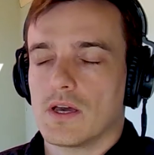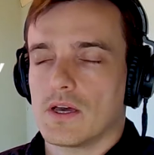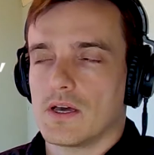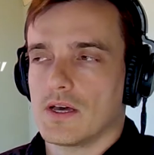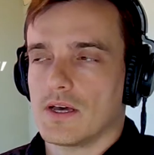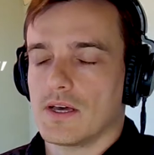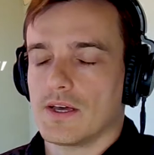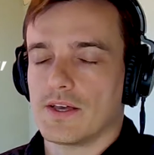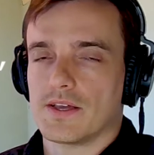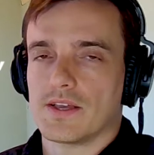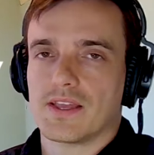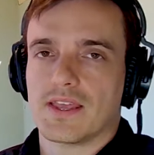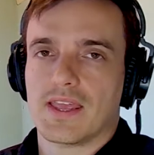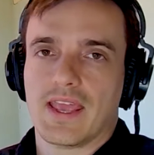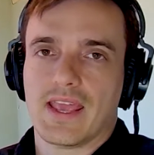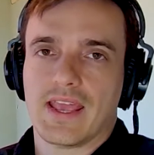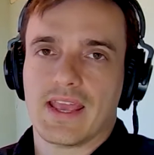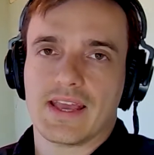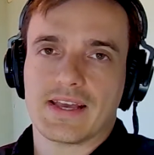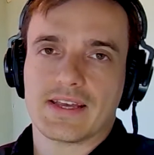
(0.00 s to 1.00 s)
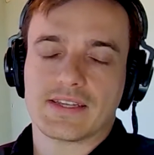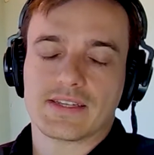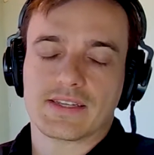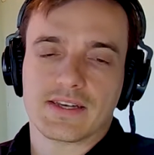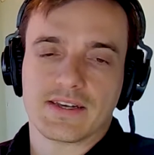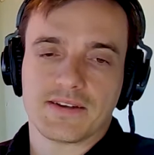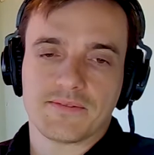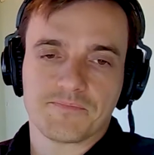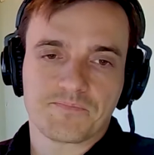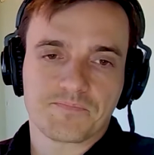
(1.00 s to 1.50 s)

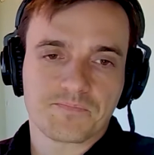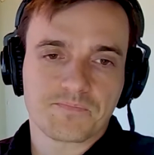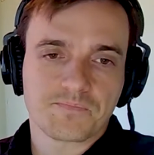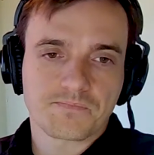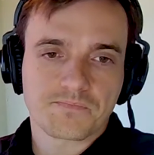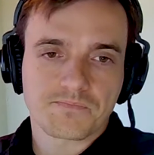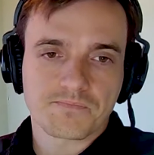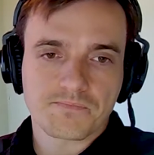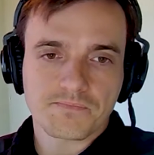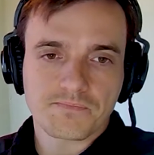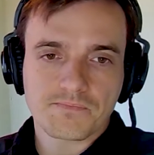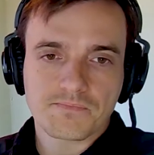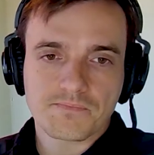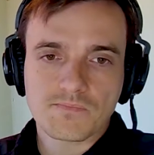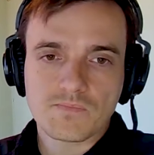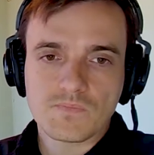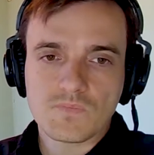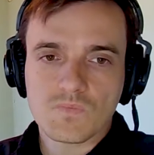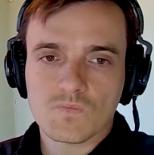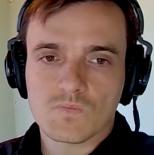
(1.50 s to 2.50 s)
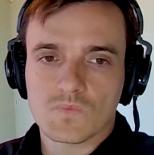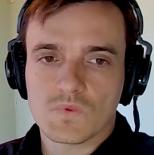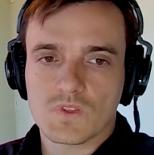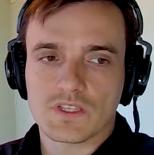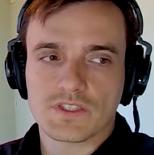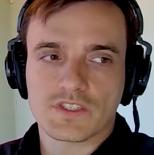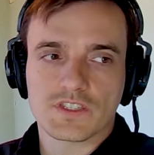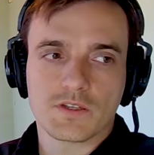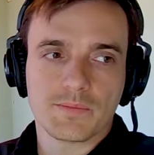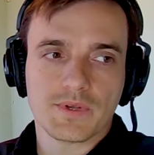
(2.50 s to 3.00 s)
The
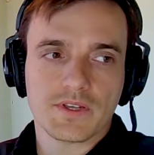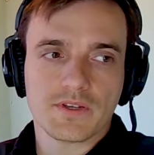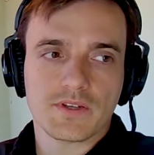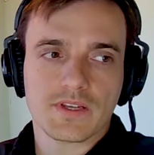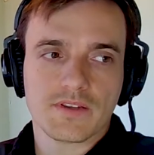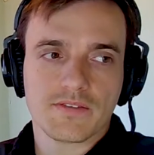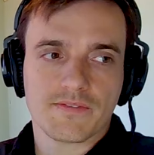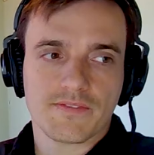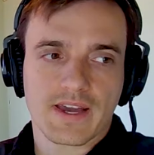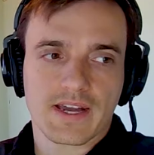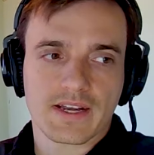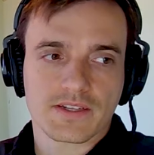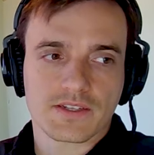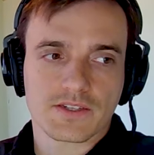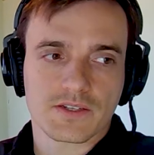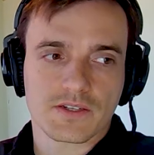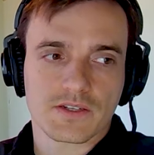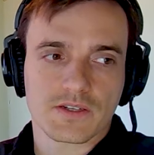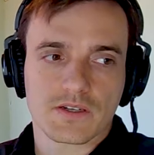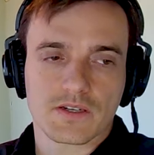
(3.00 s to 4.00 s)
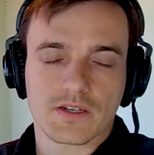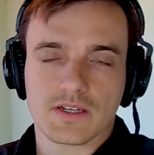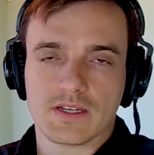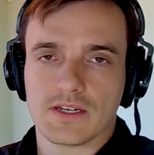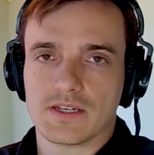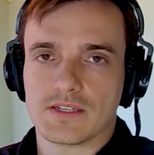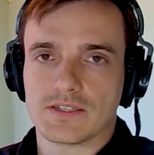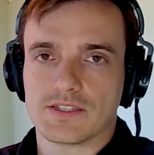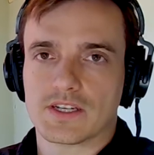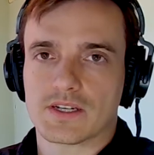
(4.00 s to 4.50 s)
stability
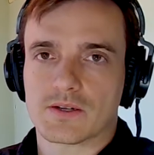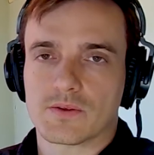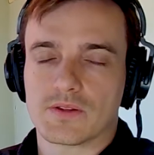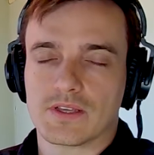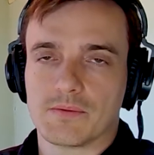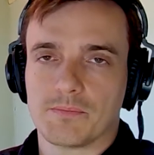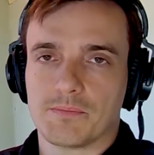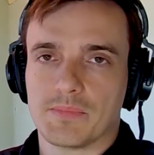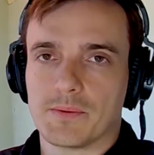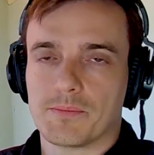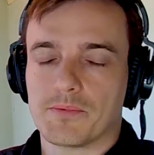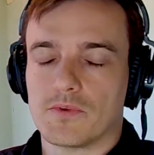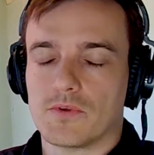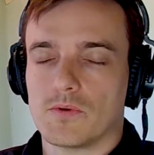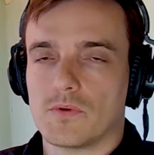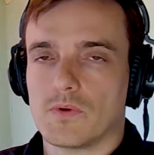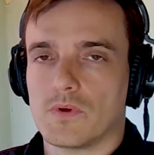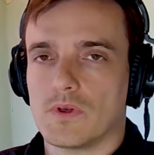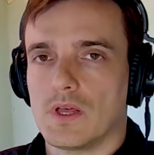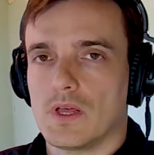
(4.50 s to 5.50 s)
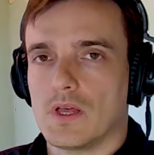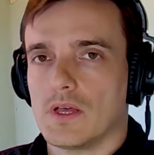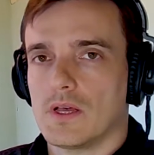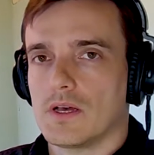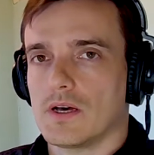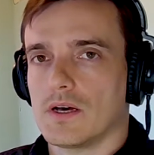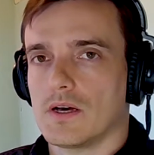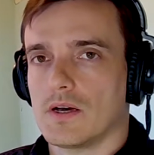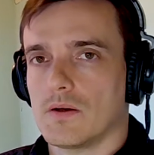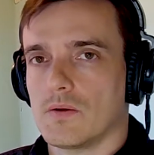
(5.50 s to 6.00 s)
factor, generally people,
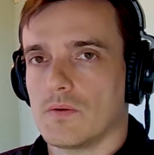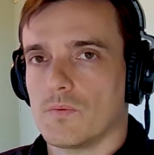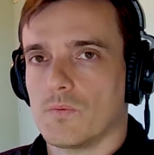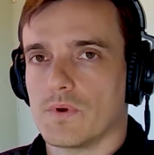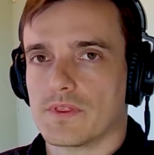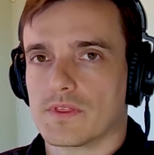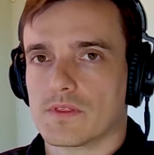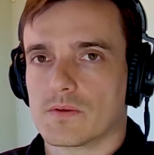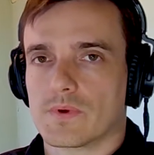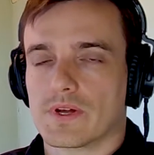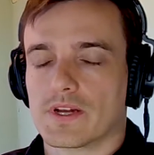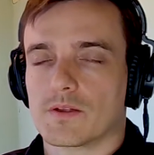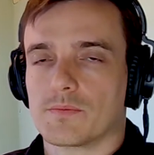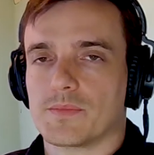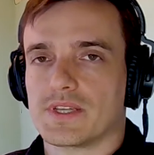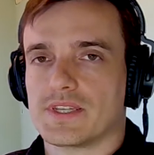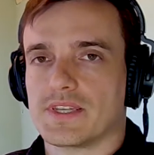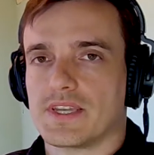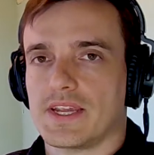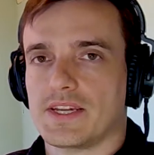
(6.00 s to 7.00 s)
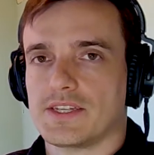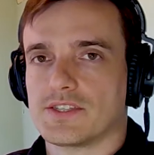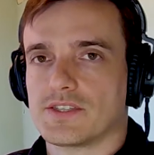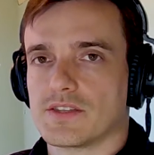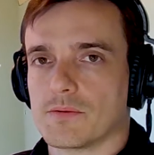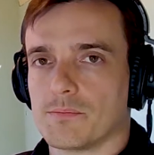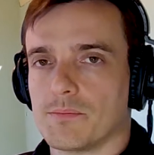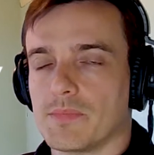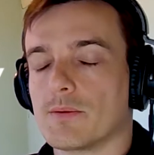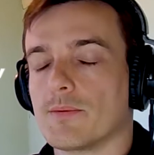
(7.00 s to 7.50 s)
what the
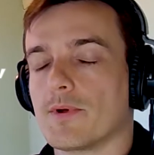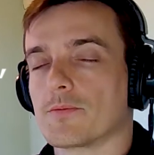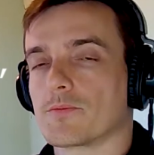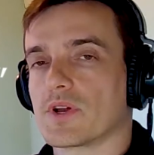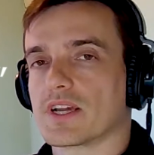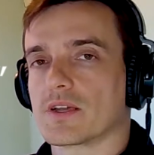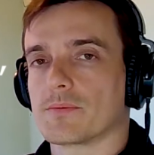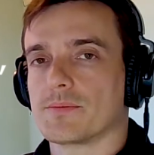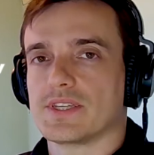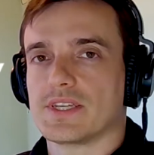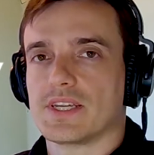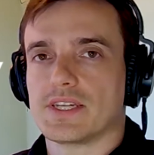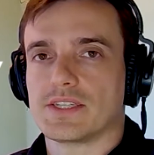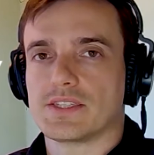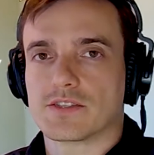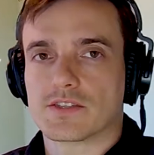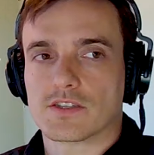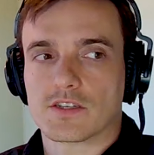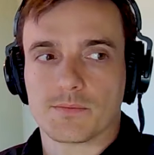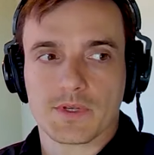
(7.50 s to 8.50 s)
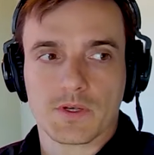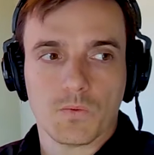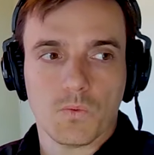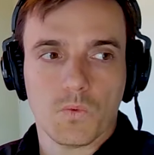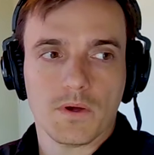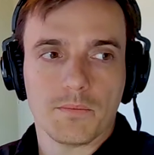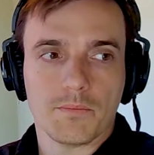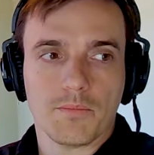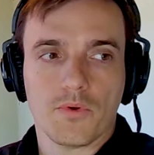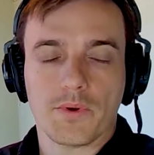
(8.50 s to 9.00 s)
minimum recommendation is going to be
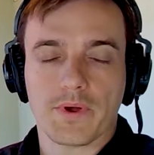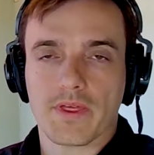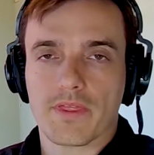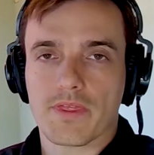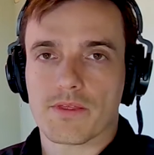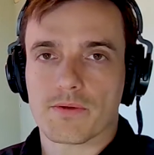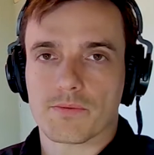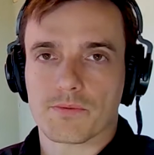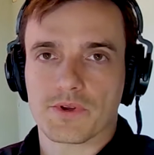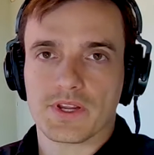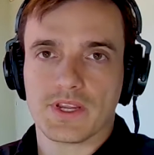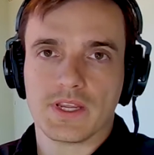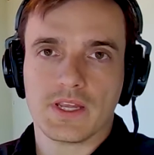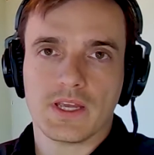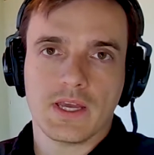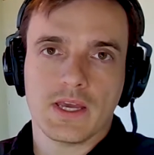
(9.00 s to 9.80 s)
1.3,